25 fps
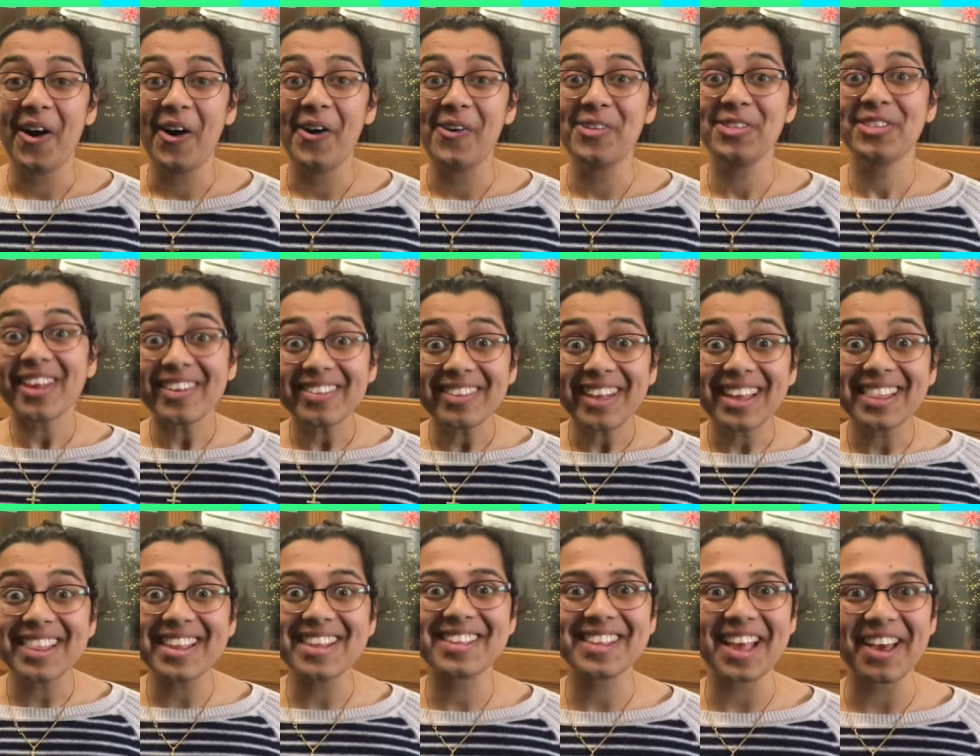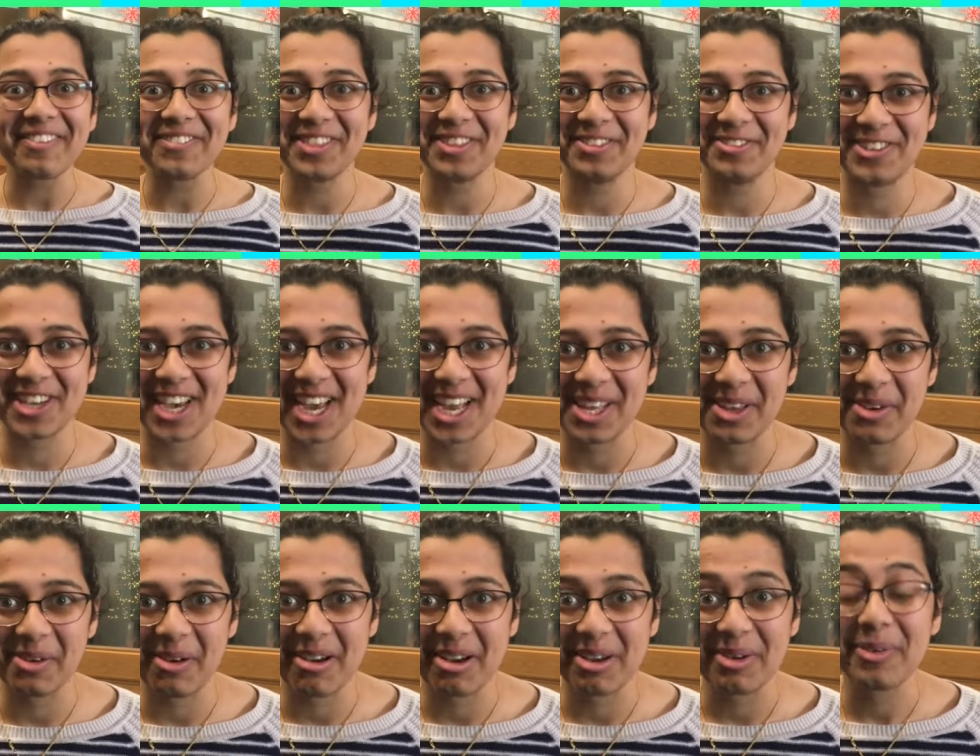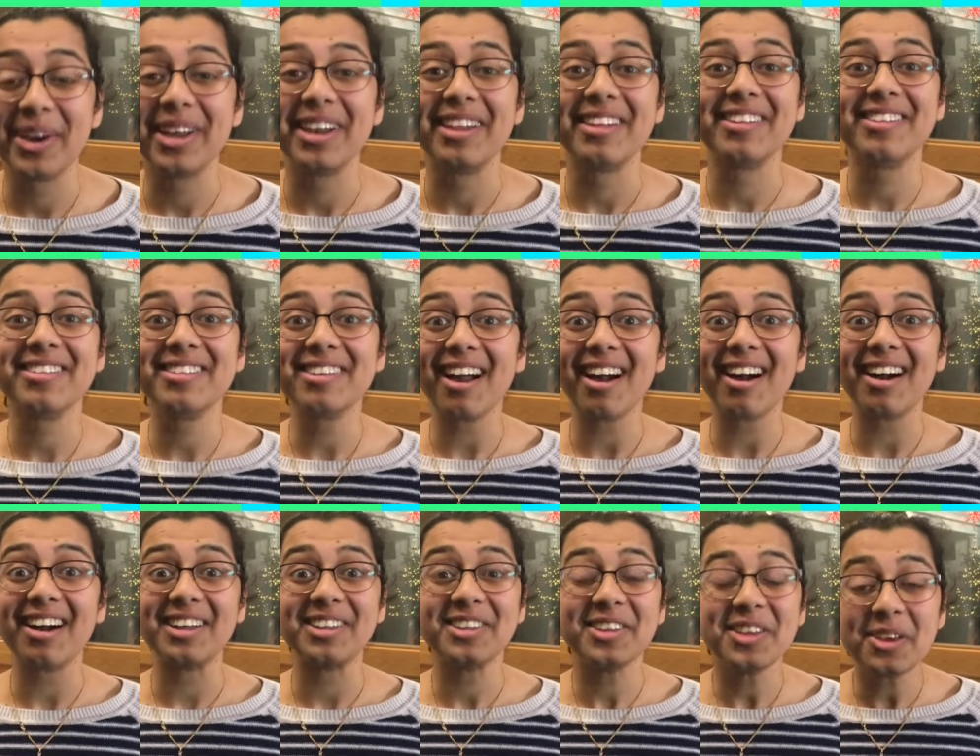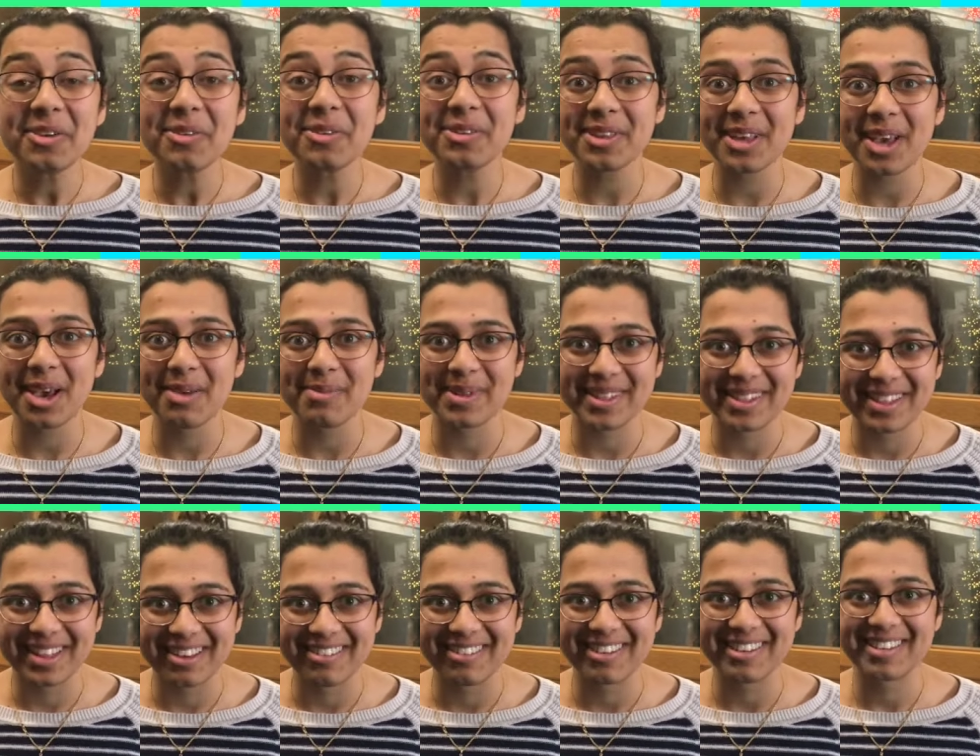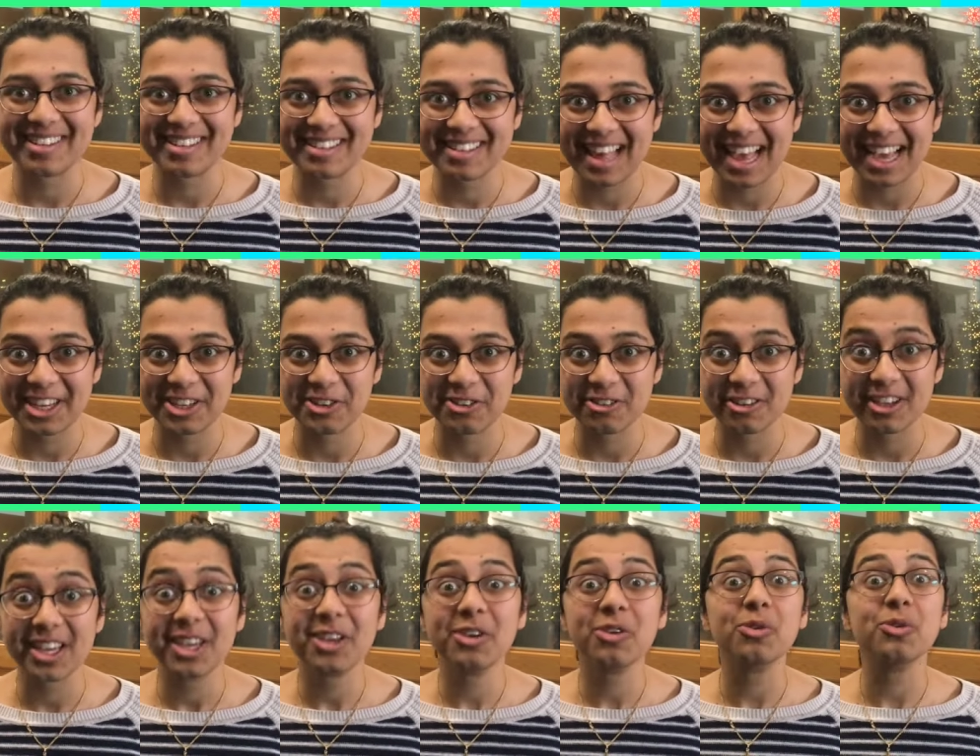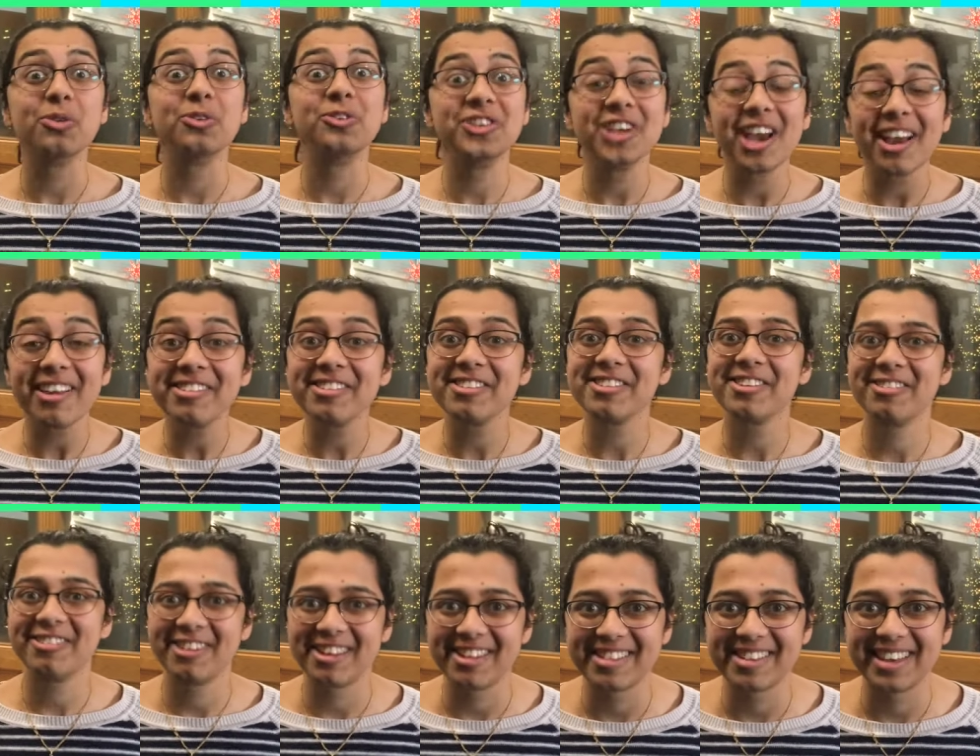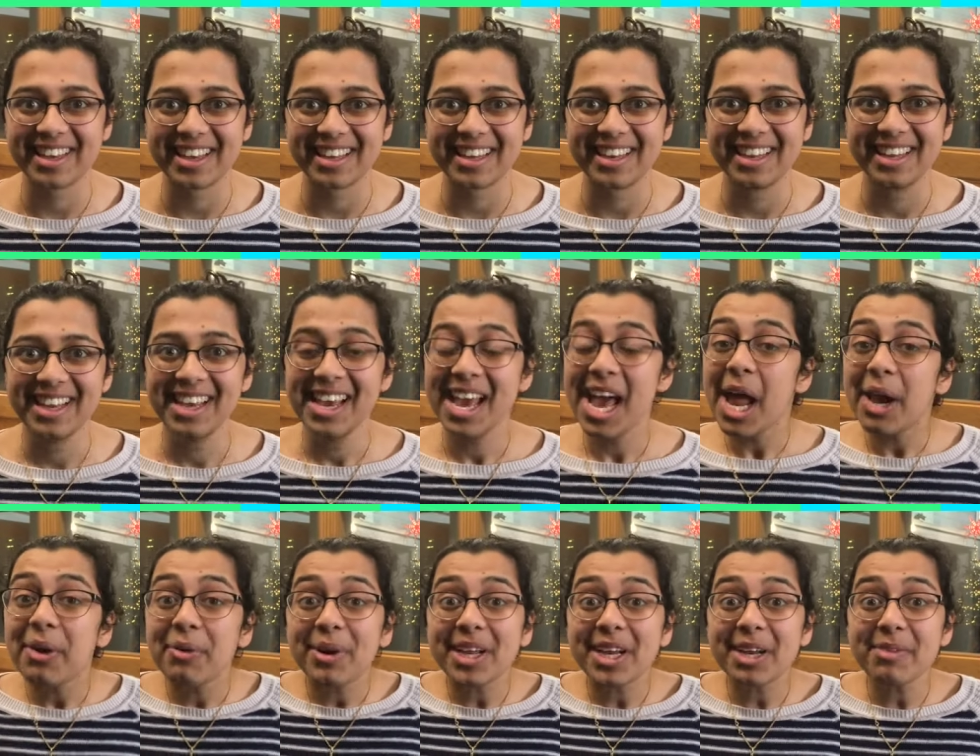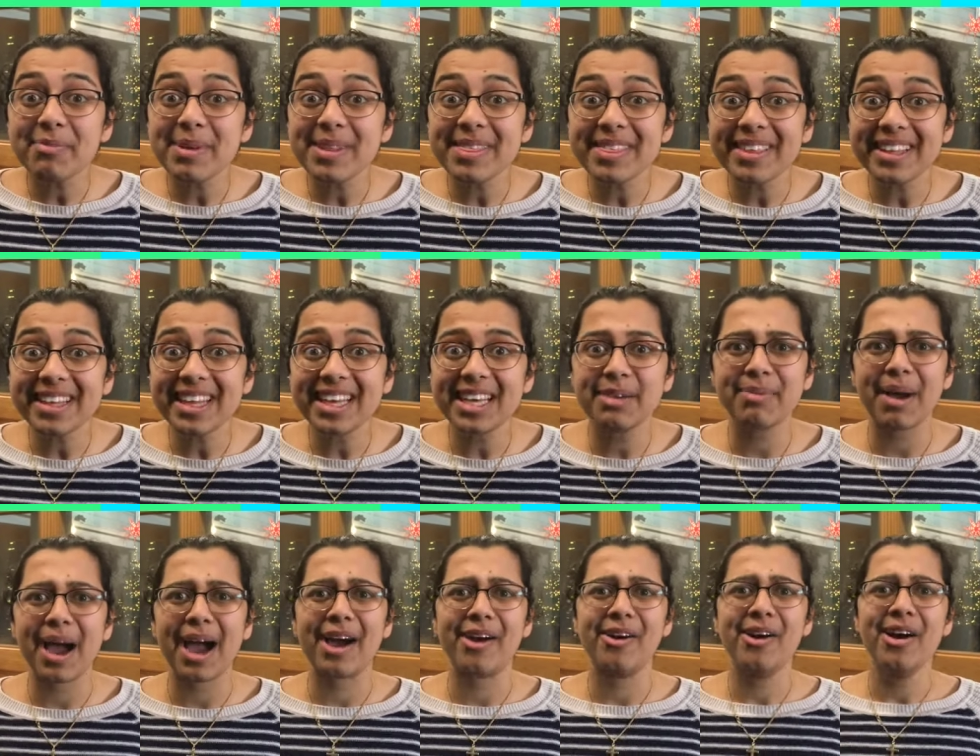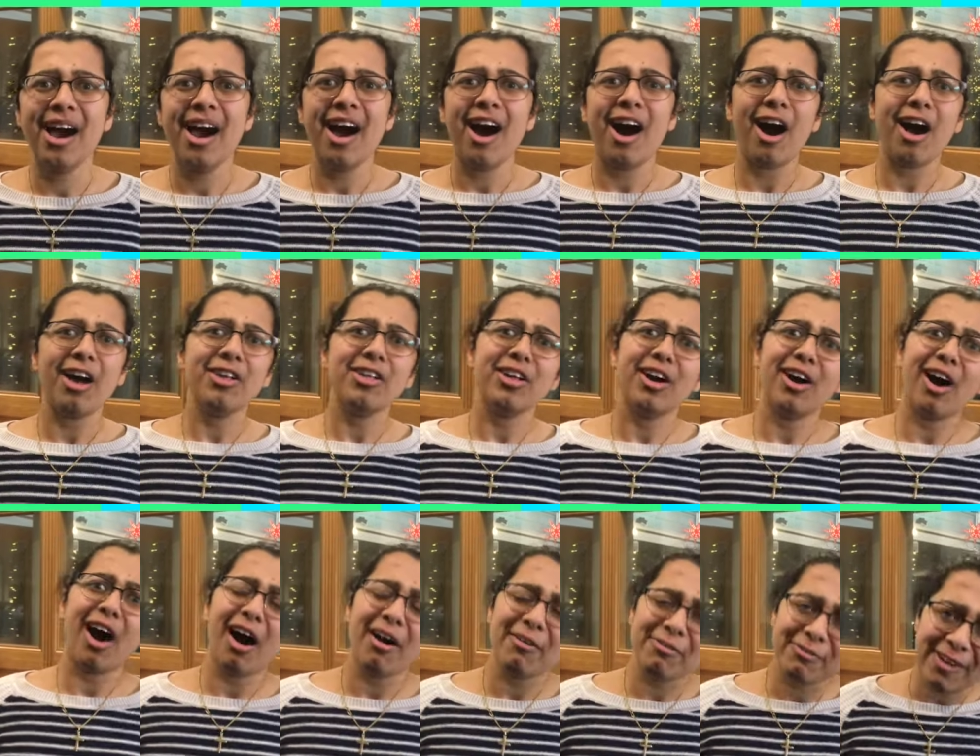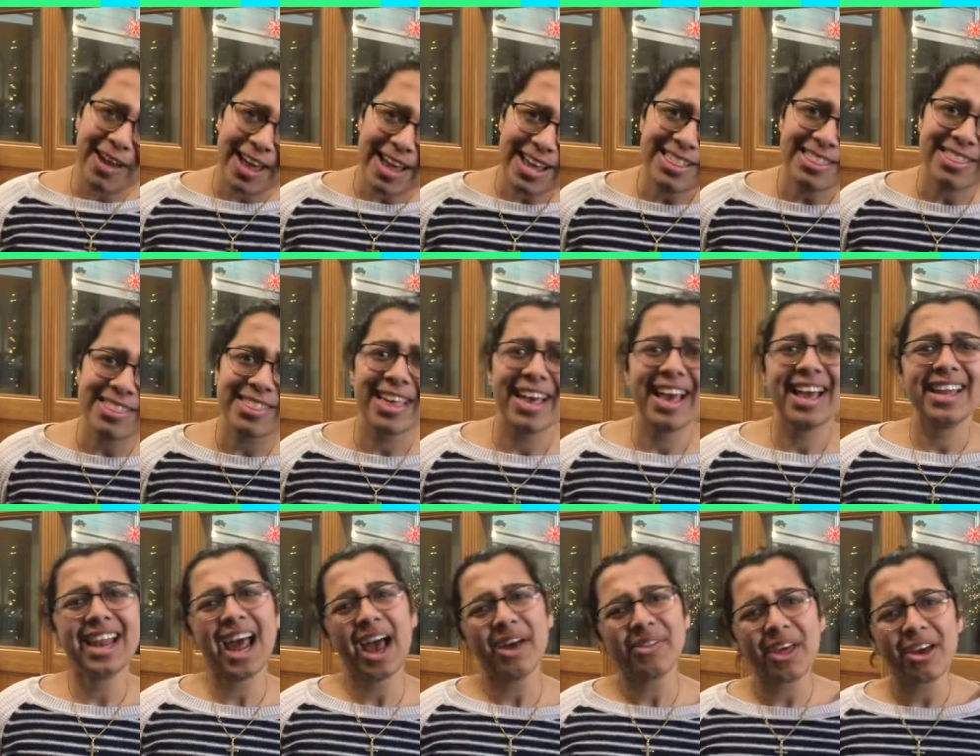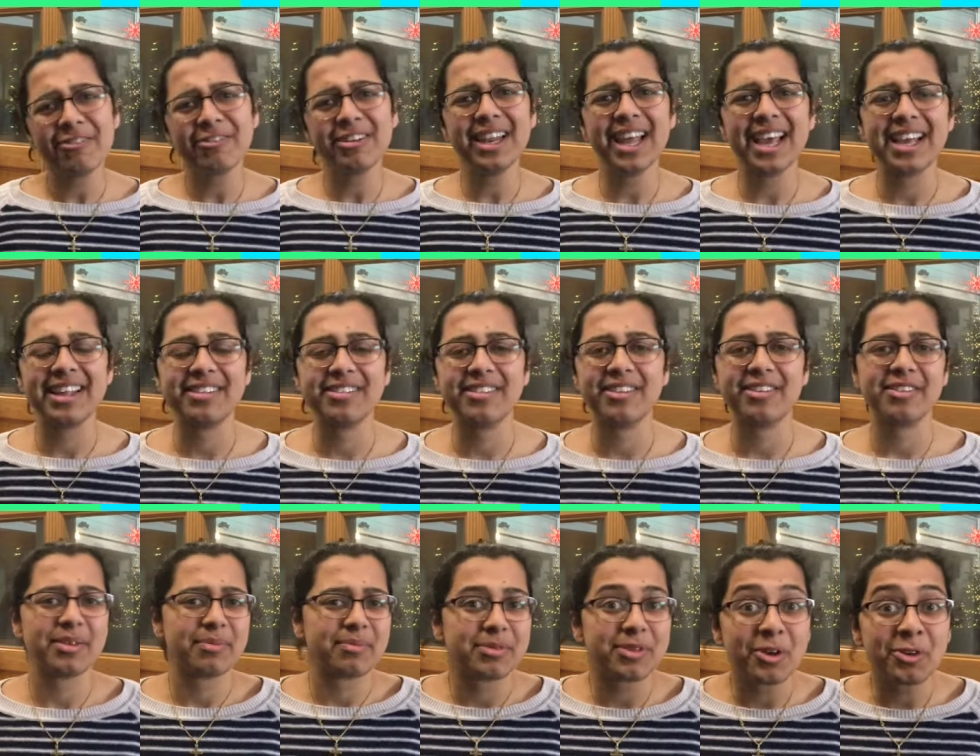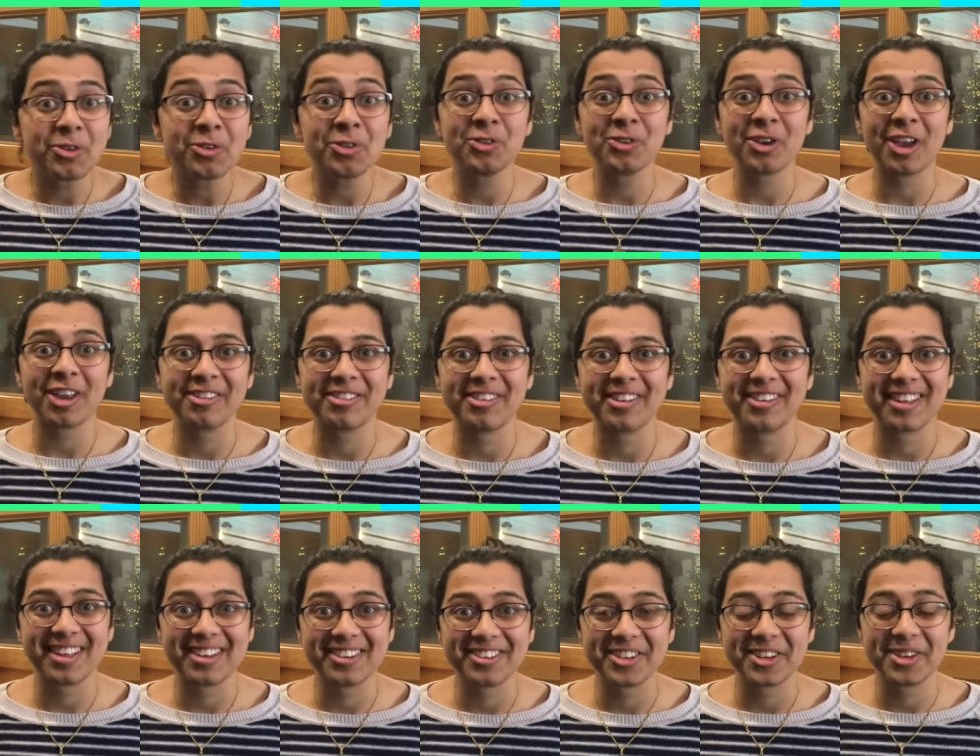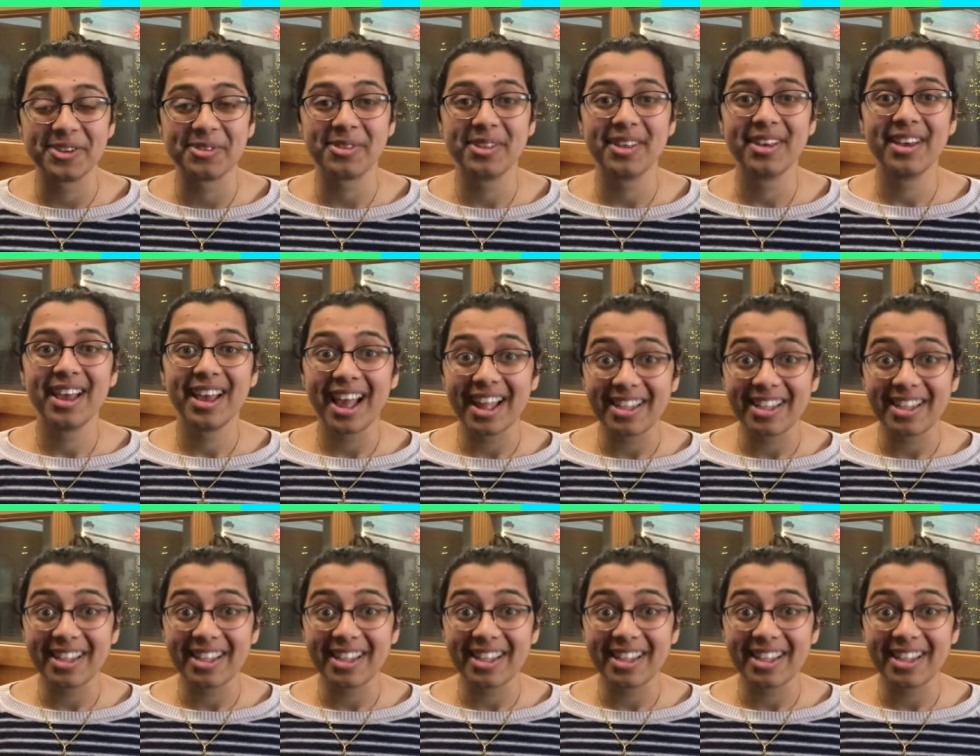On Sunday, the 7th of January, we're going to start a new sermon series in Sanctuary called Just Christian. And we're going to be thinking about our faith and how that relates to some social justice issues.